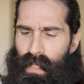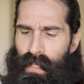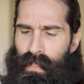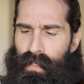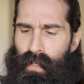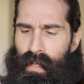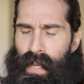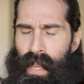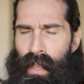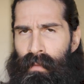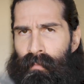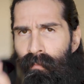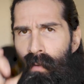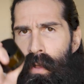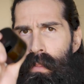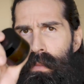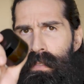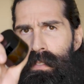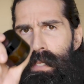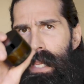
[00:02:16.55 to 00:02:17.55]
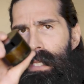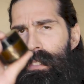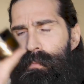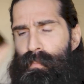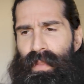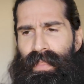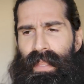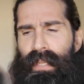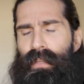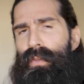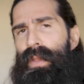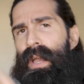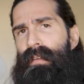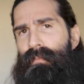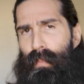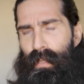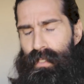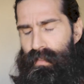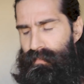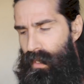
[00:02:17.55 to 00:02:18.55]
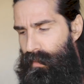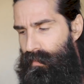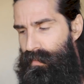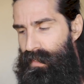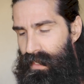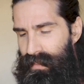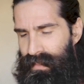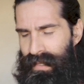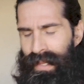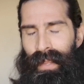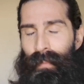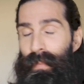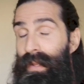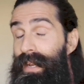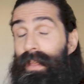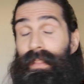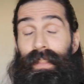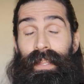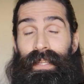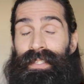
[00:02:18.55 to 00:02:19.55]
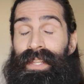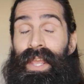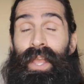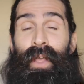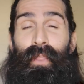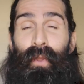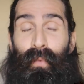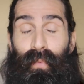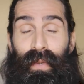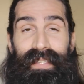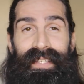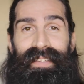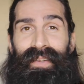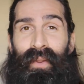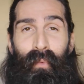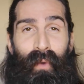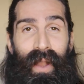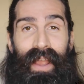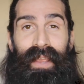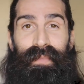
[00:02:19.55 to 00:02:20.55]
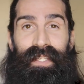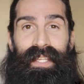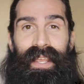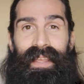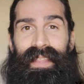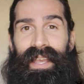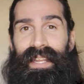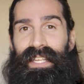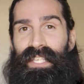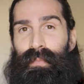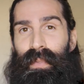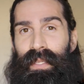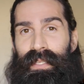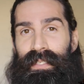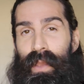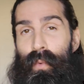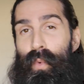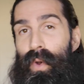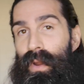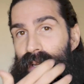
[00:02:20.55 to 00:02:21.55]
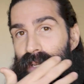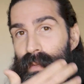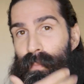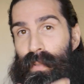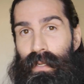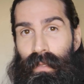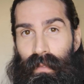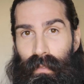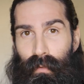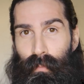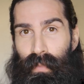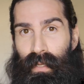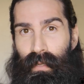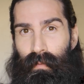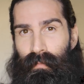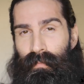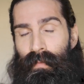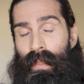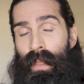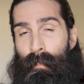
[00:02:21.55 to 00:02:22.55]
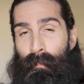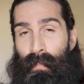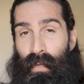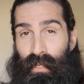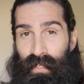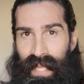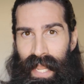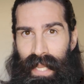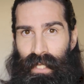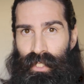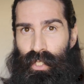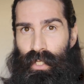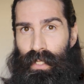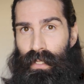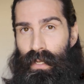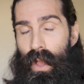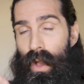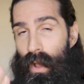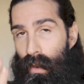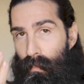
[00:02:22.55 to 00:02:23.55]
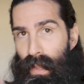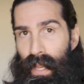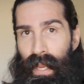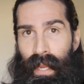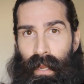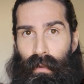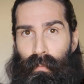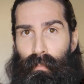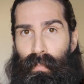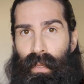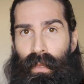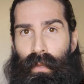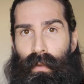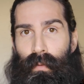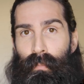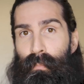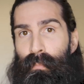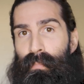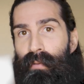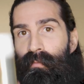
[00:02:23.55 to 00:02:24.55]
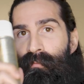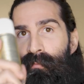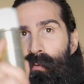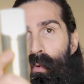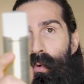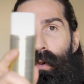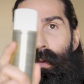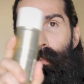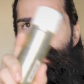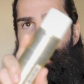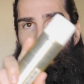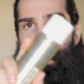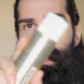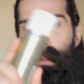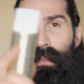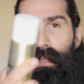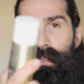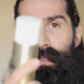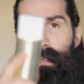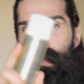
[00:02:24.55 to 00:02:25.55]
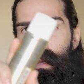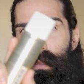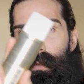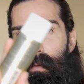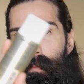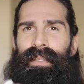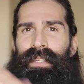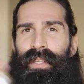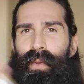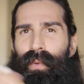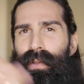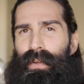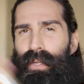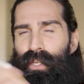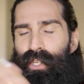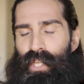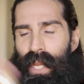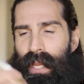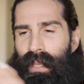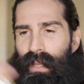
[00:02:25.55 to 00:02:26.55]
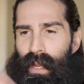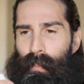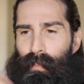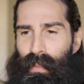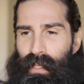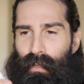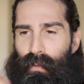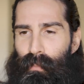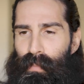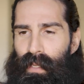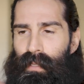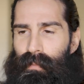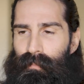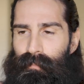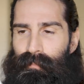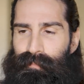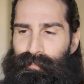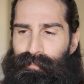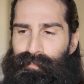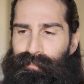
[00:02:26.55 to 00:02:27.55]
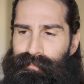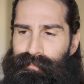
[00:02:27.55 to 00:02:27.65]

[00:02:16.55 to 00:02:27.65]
So yeah, Valhalla's Gates, but they do have a bunch of other scents. But nonetheless, the reason why I'm saying that is because I wanted to put a little bit of protection on my hair and beard before putting this on. So we're gonna shake it up a little bit.